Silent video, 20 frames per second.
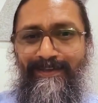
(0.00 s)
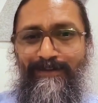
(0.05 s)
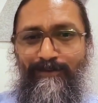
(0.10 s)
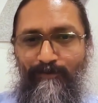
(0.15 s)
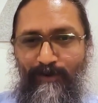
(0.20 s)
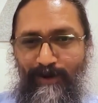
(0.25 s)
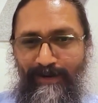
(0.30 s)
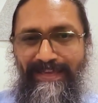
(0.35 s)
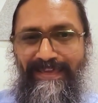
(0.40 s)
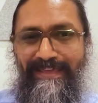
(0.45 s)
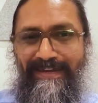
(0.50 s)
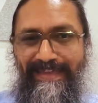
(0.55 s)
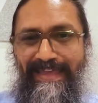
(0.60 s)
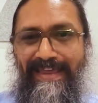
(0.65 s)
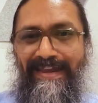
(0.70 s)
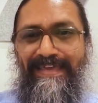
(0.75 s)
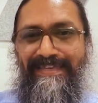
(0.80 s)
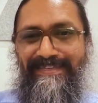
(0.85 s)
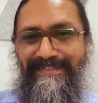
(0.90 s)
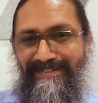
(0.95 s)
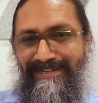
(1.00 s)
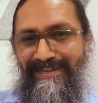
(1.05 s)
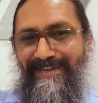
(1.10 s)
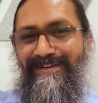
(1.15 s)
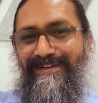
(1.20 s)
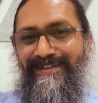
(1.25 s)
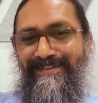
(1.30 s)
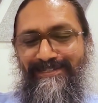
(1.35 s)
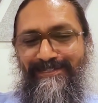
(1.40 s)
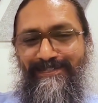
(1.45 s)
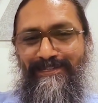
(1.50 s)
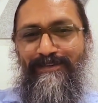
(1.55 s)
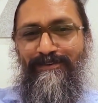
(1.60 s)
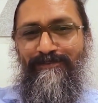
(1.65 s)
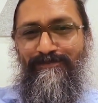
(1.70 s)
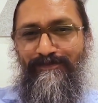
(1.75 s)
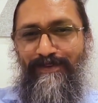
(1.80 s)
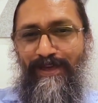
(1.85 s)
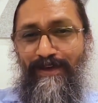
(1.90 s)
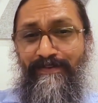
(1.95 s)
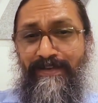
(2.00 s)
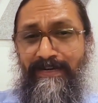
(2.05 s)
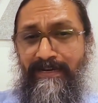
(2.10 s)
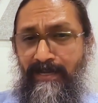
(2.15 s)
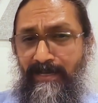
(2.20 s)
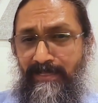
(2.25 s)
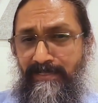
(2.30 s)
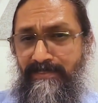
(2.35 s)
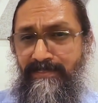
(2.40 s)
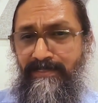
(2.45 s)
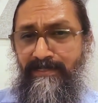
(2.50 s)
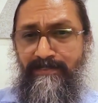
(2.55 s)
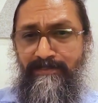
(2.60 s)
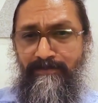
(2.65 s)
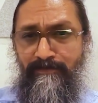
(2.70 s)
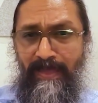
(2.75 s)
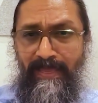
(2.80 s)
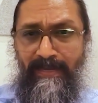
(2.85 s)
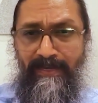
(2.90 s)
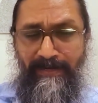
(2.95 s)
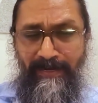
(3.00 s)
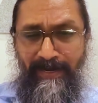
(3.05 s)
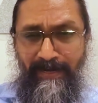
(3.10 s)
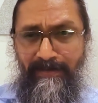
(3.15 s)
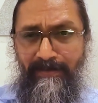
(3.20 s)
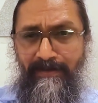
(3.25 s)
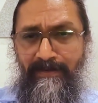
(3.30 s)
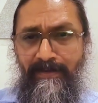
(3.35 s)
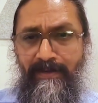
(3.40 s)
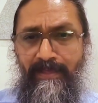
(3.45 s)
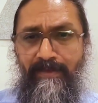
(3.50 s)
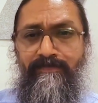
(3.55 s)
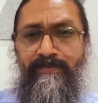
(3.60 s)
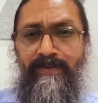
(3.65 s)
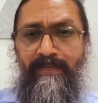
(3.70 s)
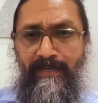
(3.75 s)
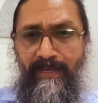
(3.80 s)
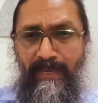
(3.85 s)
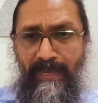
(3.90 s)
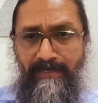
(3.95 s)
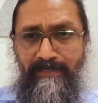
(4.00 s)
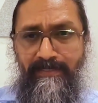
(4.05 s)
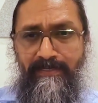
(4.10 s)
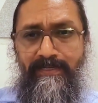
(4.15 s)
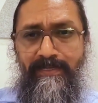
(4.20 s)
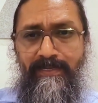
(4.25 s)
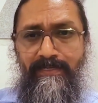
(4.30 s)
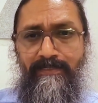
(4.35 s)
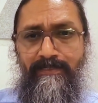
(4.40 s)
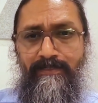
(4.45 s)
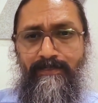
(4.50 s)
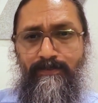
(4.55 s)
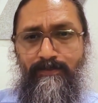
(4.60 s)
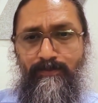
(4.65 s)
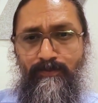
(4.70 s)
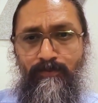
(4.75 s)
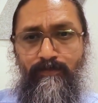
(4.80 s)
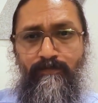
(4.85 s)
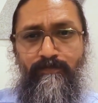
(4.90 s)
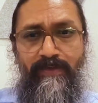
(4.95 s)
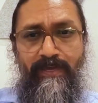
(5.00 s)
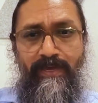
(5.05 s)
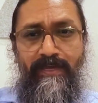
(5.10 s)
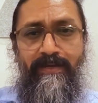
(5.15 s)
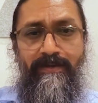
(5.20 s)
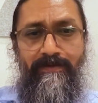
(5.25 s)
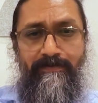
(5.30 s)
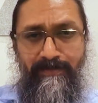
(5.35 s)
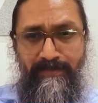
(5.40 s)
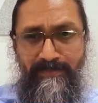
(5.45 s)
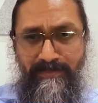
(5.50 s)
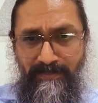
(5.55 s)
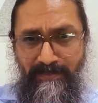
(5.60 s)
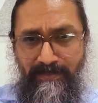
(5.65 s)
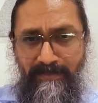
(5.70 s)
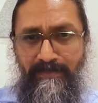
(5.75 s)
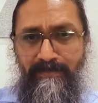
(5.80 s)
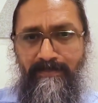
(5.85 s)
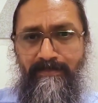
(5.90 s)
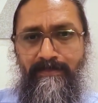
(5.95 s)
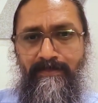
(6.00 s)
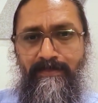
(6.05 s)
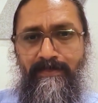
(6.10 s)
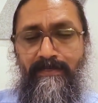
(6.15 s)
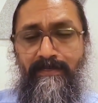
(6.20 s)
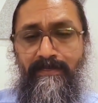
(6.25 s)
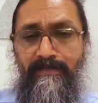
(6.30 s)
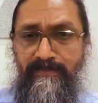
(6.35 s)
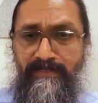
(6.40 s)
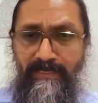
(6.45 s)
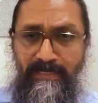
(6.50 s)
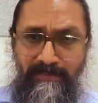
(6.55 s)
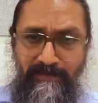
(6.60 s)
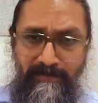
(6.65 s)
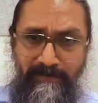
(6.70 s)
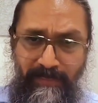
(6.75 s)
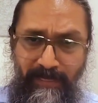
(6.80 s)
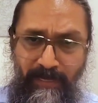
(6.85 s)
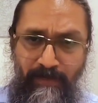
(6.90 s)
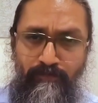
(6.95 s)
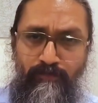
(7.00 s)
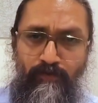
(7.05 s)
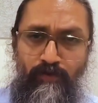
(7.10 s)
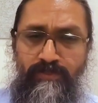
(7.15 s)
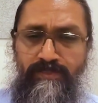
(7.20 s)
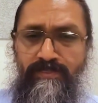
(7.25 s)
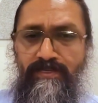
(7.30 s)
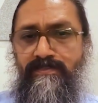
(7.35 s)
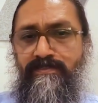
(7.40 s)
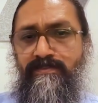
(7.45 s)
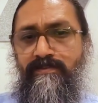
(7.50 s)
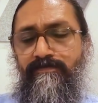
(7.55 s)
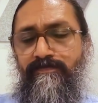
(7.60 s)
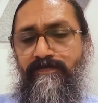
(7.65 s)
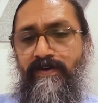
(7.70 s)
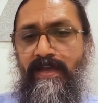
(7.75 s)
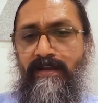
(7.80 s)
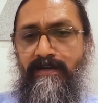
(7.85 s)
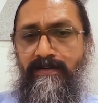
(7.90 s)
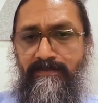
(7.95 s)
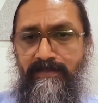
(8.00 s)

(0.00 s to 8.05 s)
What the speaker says: What I realized here is if our culture is validated in every candidate whom we are interested in, just reinforces the fact